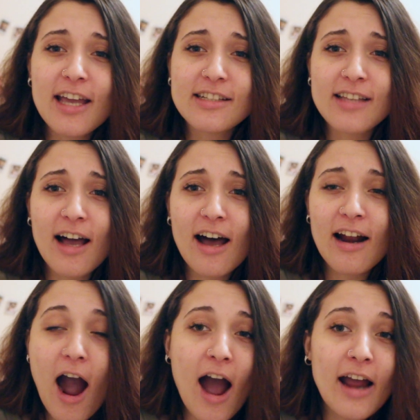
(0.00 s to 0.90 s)
is
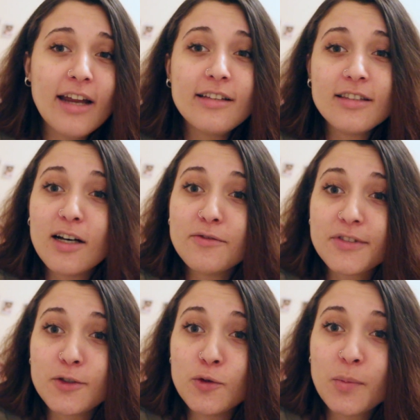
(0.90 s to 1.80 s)
that I love
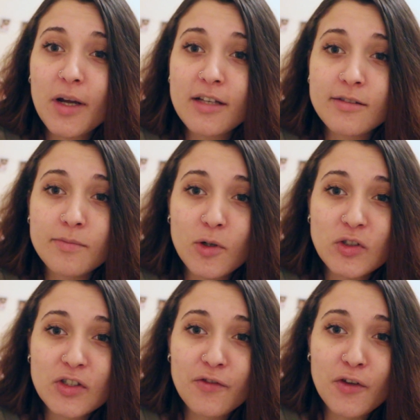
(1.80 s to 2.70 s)
soup, as
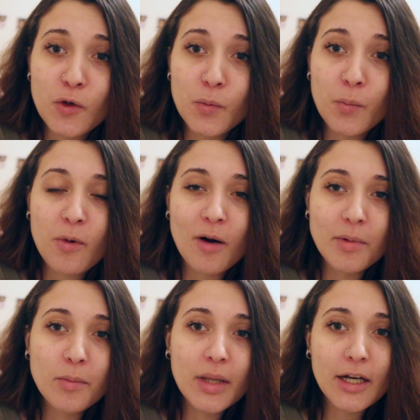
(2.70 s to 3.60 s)
most of you
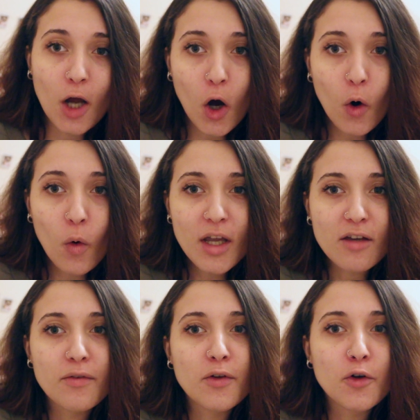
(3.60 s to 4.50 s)
probably know
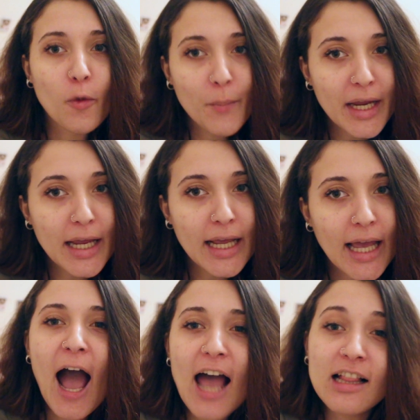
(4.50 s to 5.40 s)
if you know me.
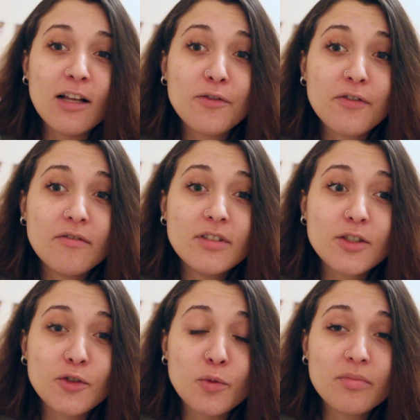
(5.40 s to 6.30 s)
I love
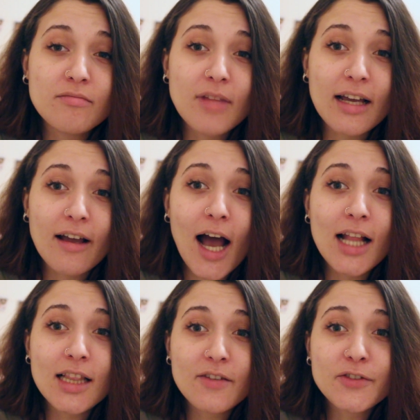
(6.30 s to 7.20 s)
soup. Like,
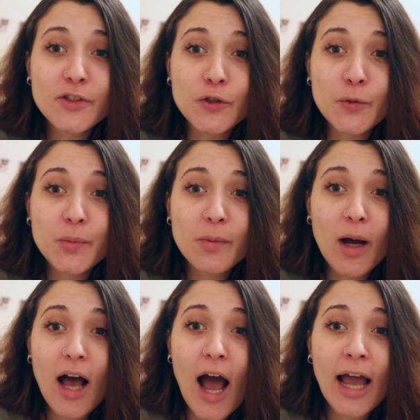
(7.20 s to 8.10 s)
I love soup.
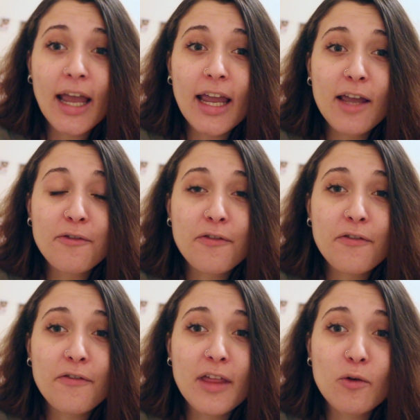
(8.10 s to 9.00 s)
If
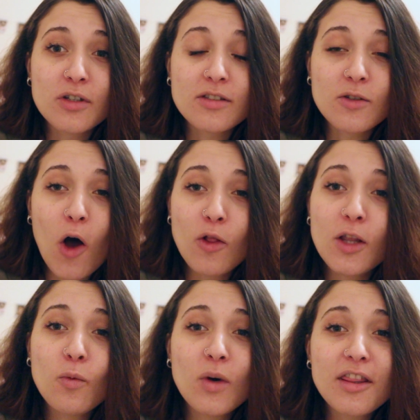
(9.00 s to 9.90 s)
there was
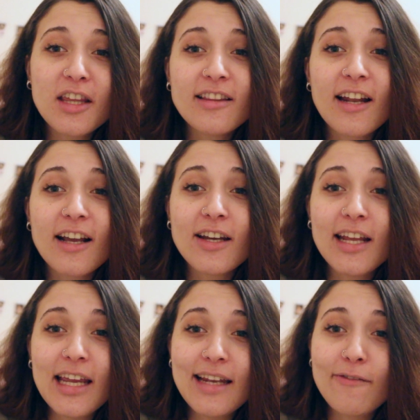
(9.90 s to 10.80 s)
only one thing that I could
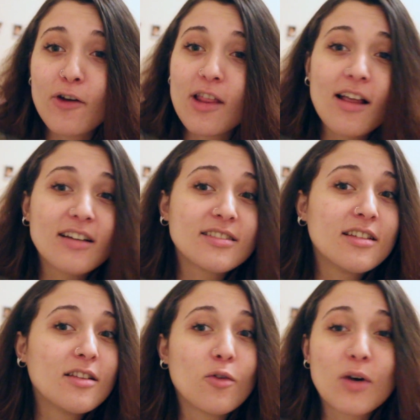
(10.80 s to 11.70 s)
eat for
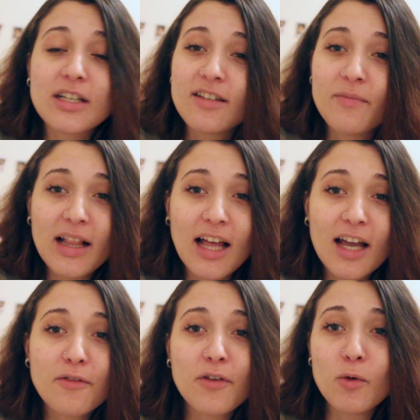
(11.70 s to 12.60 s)
the rest of my
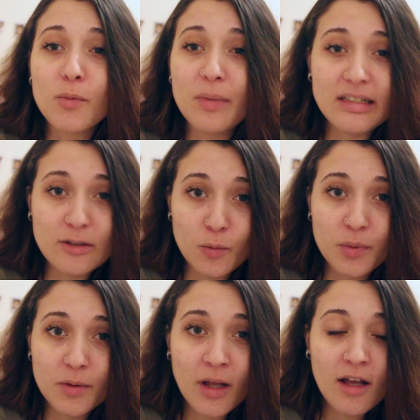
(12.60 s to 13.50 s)
life, it would be soup.